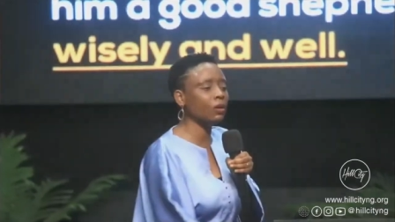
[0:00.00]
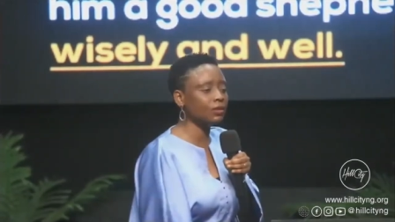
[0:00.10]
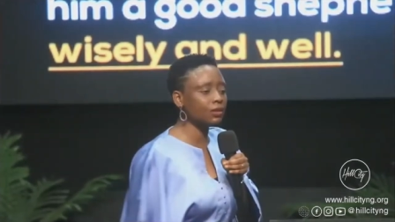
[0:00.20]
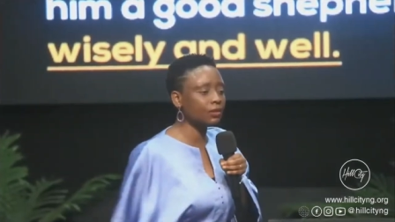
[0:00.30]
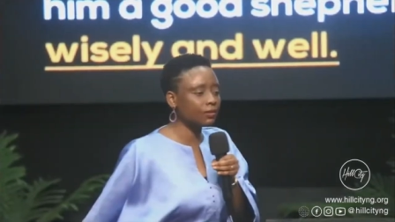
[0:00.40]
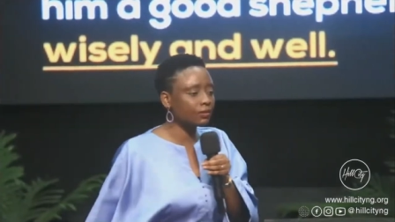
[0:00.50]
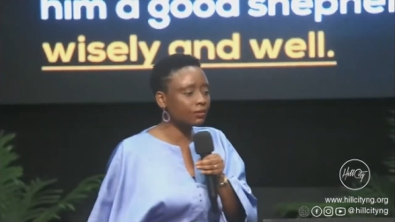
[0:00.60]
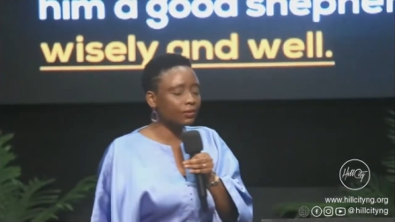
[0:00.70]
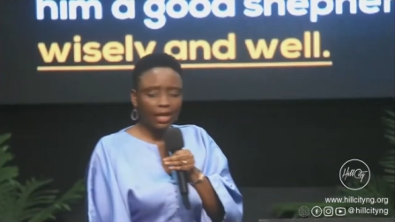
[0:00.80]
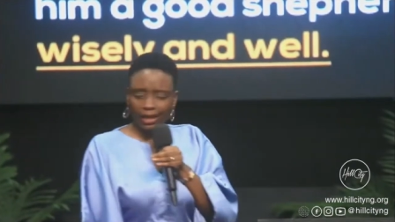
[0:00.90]
animals.
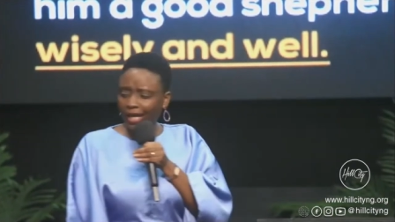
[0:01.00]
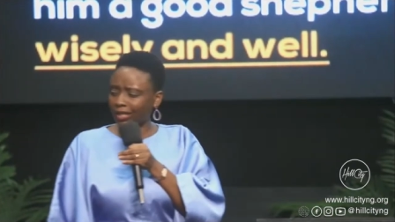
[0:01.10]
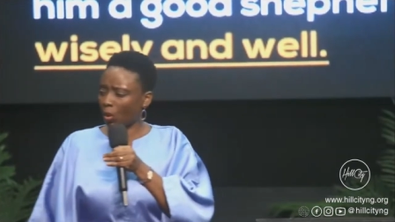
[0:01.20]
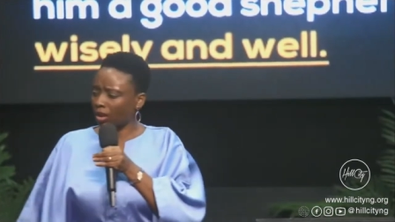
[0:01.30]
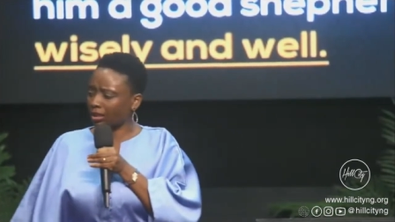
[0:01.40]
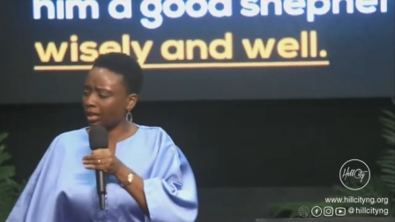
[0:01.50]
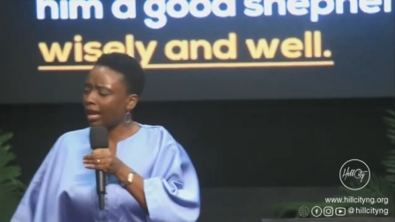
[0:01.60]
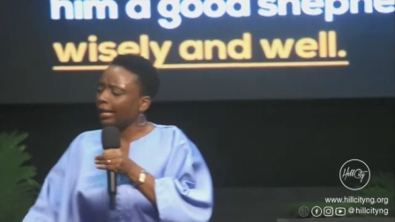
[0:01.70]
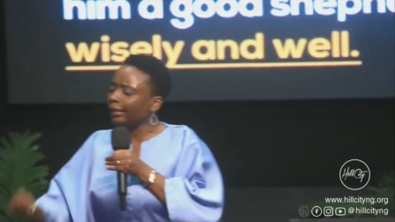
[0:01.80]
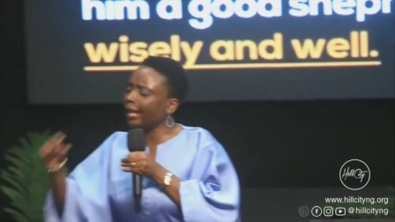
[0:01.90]
Guess
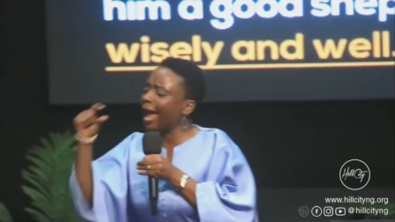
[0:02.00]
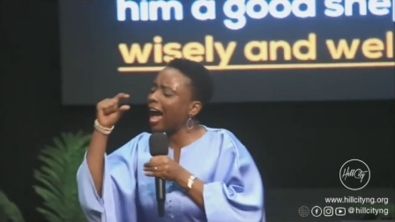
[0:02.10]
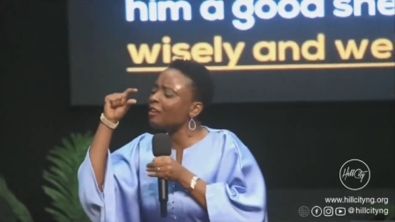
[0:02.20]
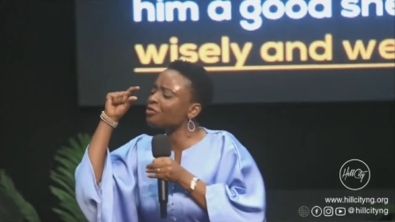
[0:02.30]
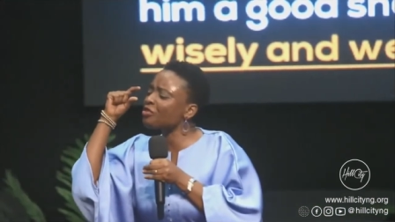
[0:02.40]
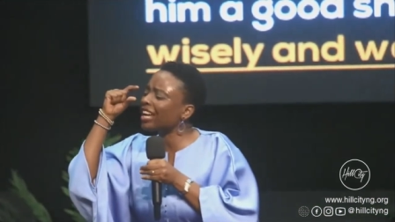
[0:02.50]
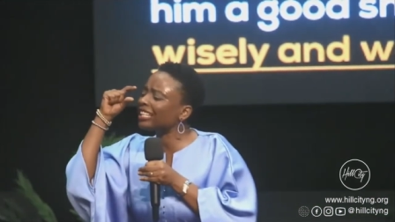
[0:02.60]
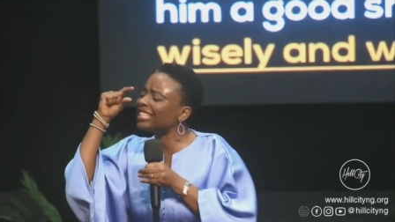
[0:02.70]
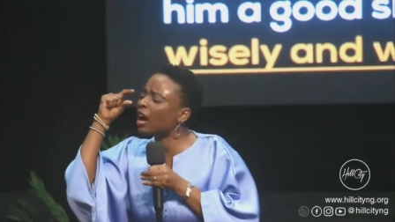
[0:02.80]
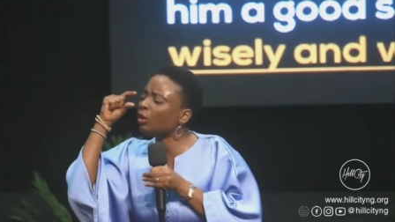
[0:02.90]
what? They have
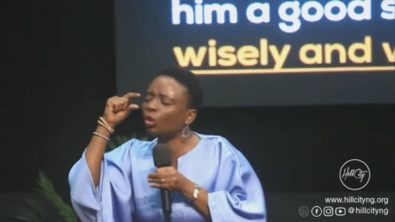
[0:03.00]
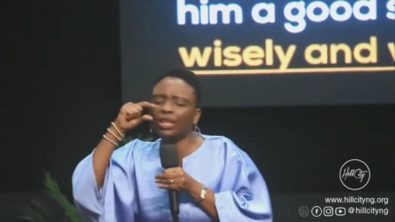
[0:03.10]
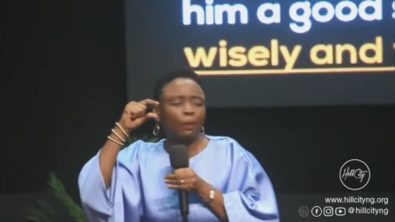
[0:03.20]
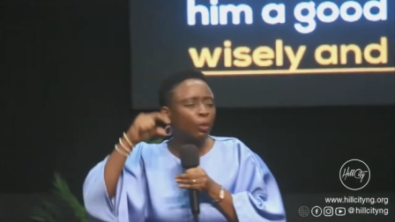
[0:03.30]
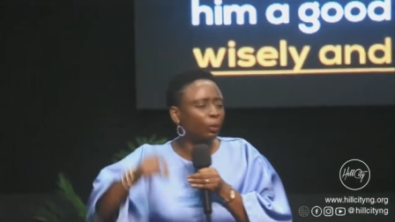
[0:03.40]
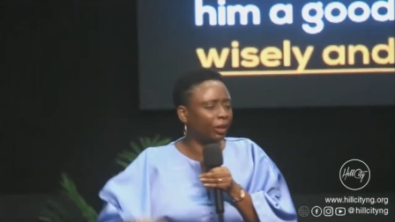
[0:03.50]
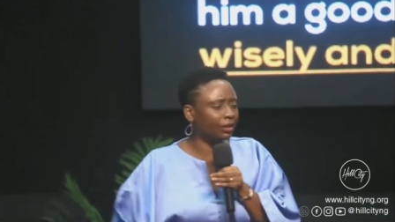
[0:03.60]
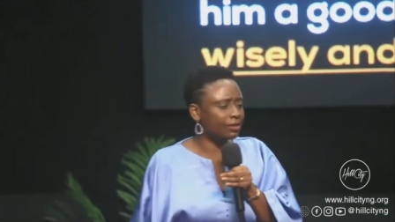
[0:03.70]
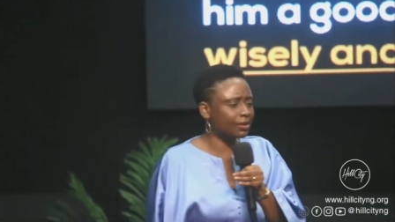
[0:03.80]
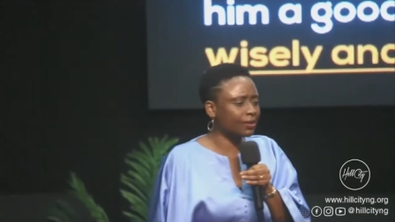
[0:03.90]
rectangular
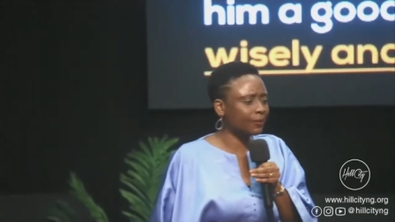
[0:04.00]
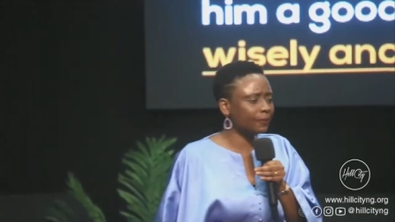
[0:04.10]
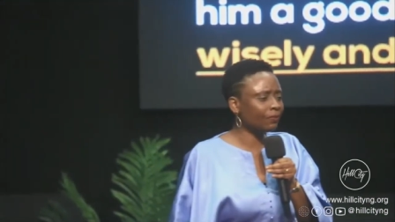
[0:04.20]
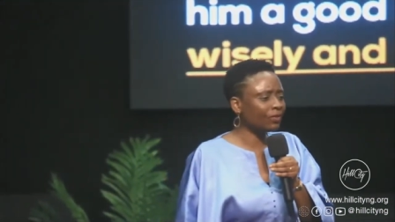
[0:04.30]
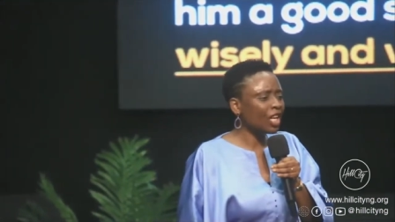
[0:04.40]
pupils.